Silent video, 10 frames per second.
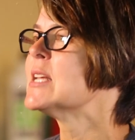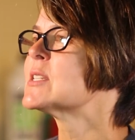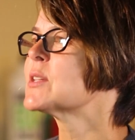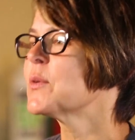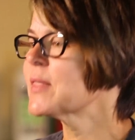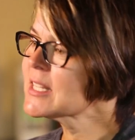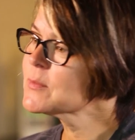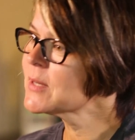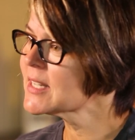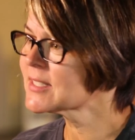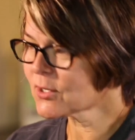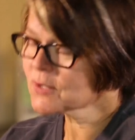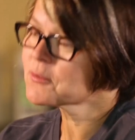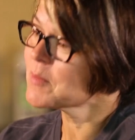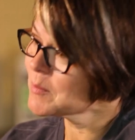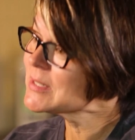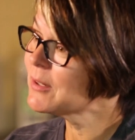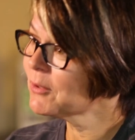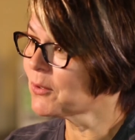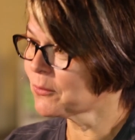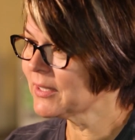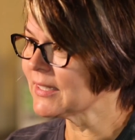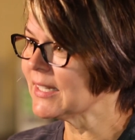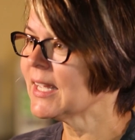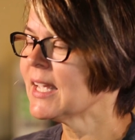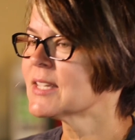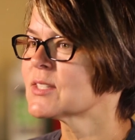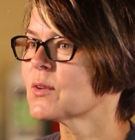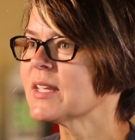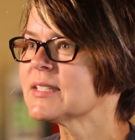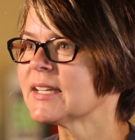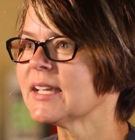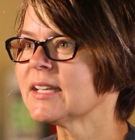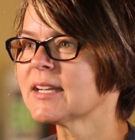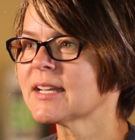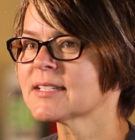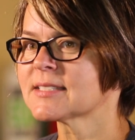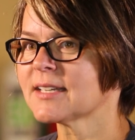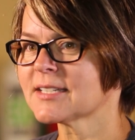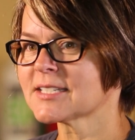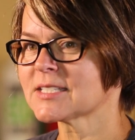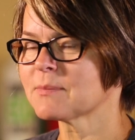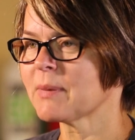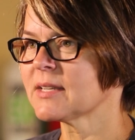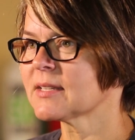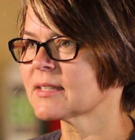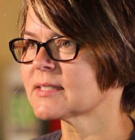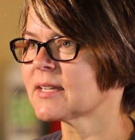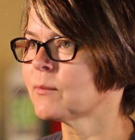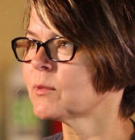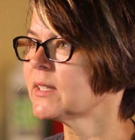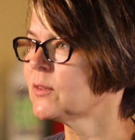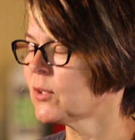So that's what it started from, the material, really. So then Diana and I decided to spend the time really